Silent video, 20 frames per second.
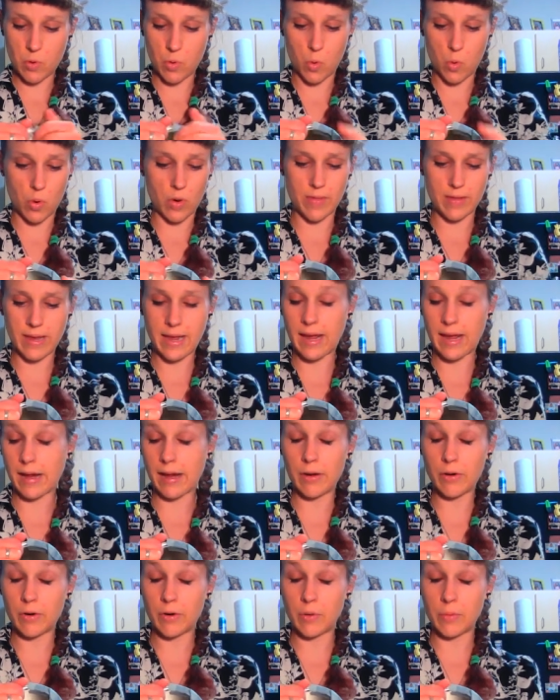or the
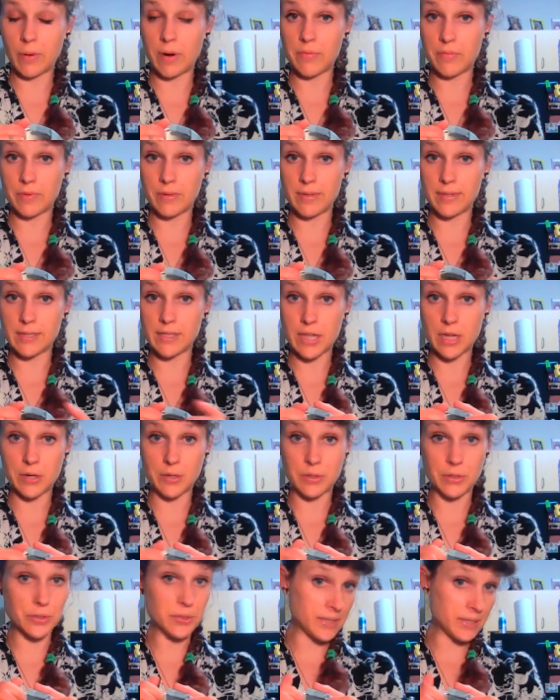can or whatever it is that
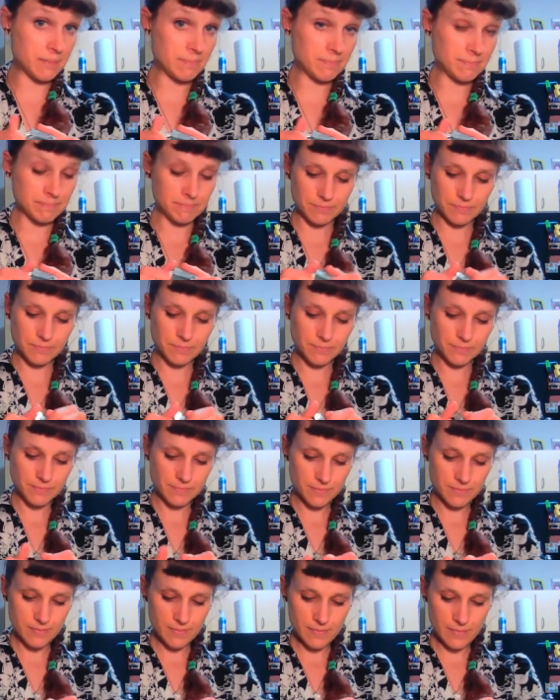you're using.
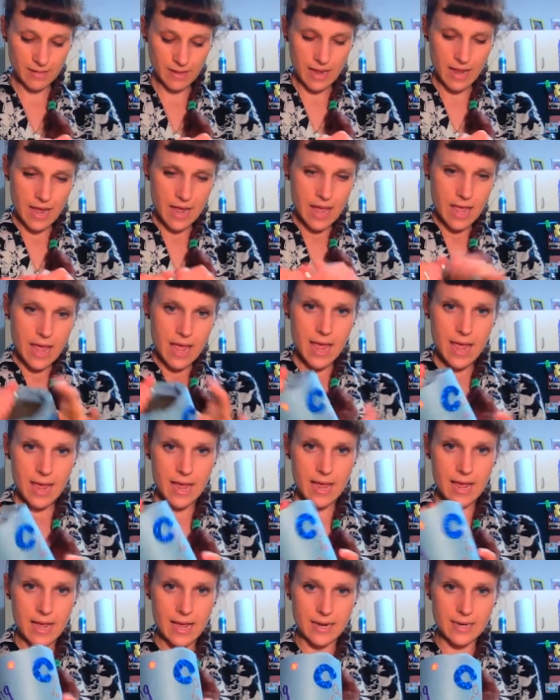
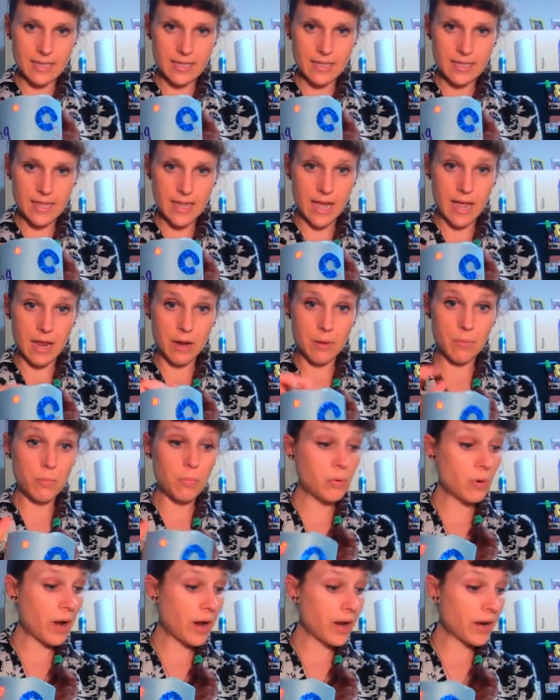And then
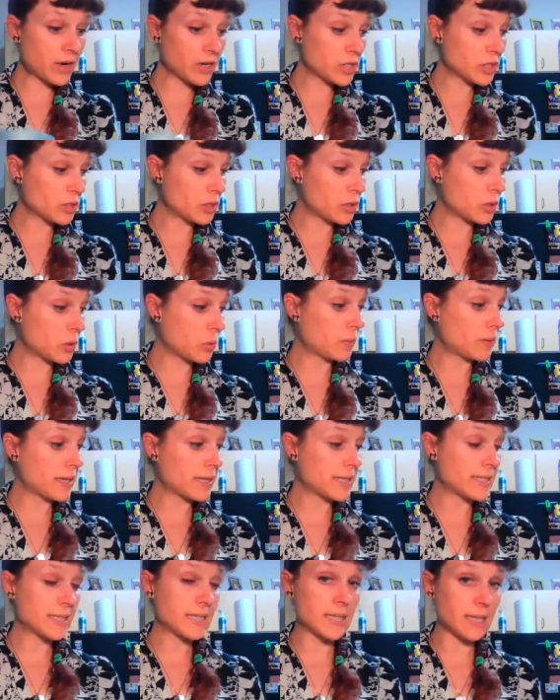prior to
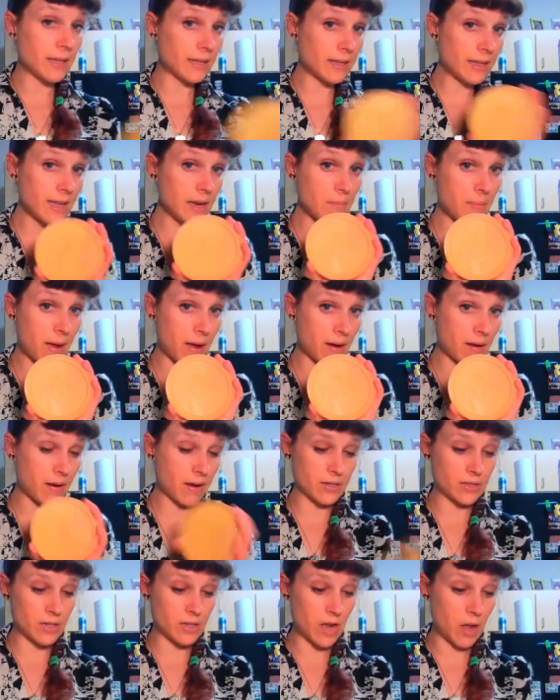placing the lid back
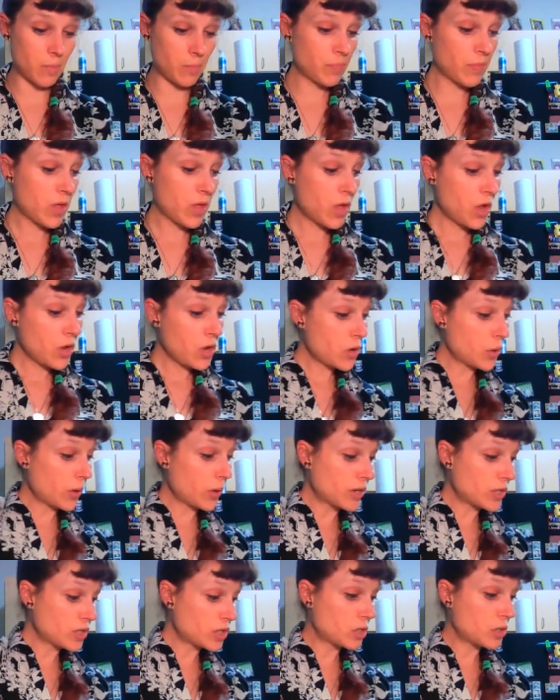on top, you're
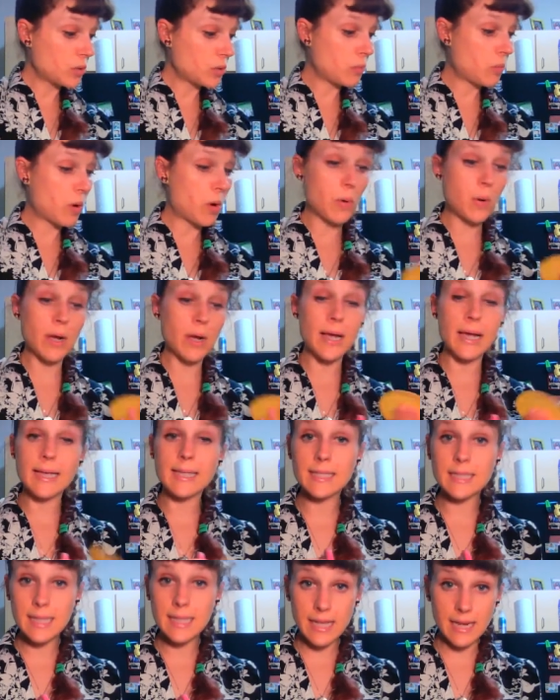going to poke a
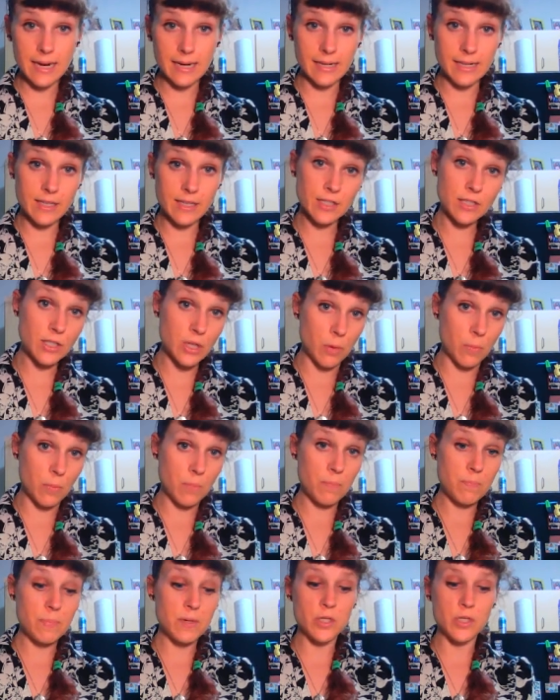slit in it. So
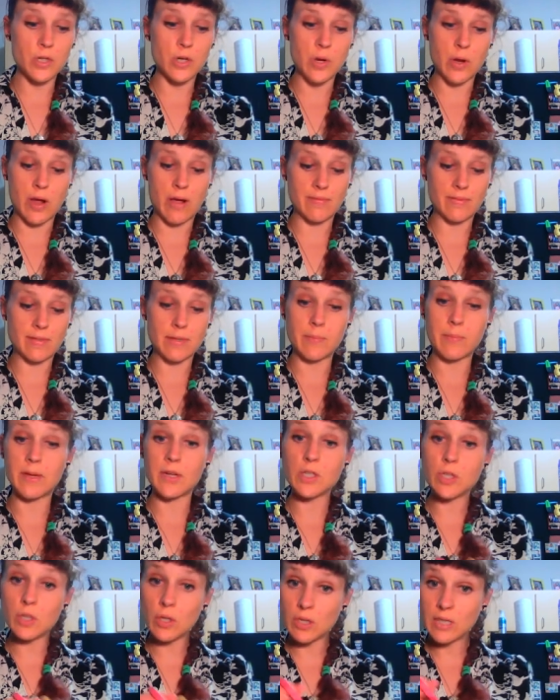be sure you have some
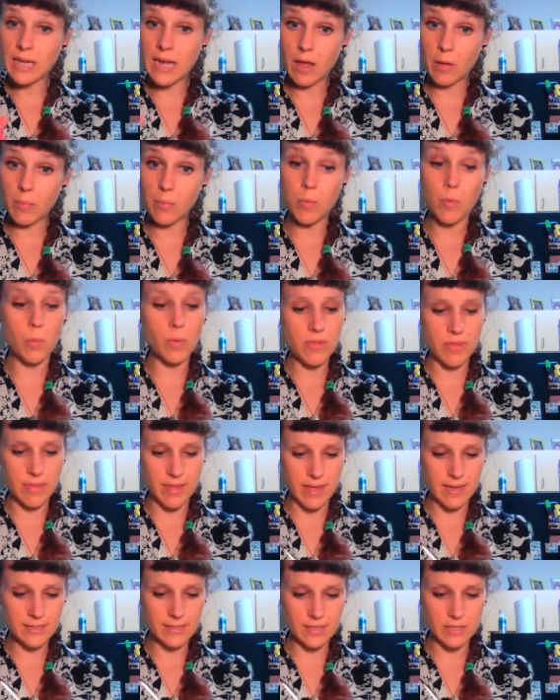adult help with
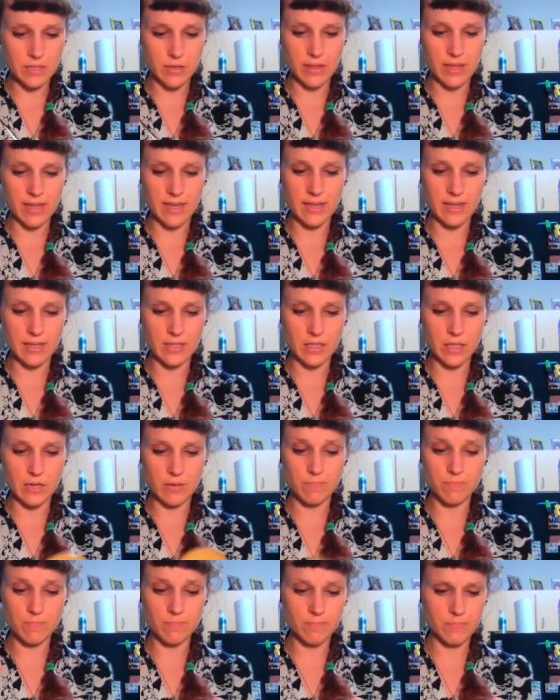this so that kids aren't
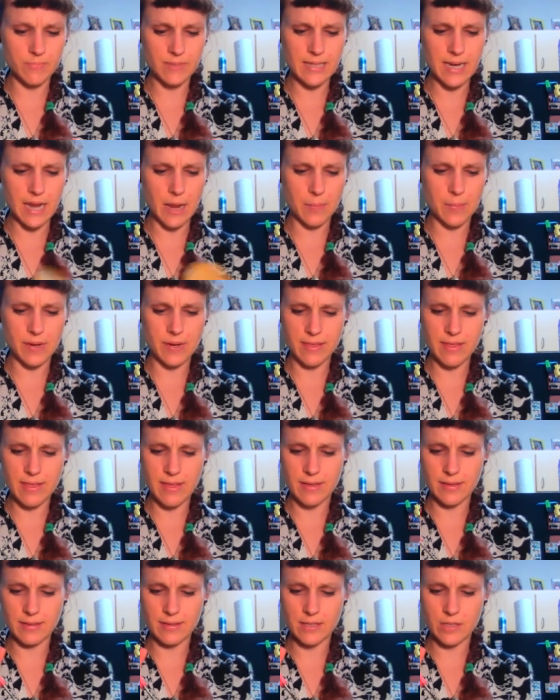stabbing
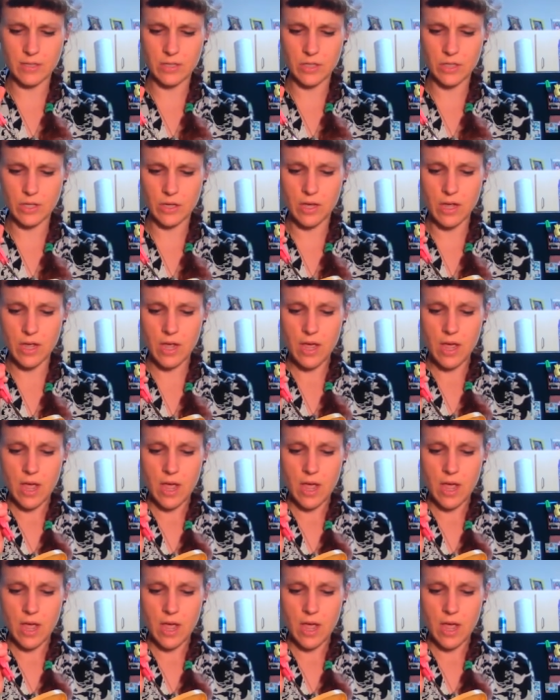things into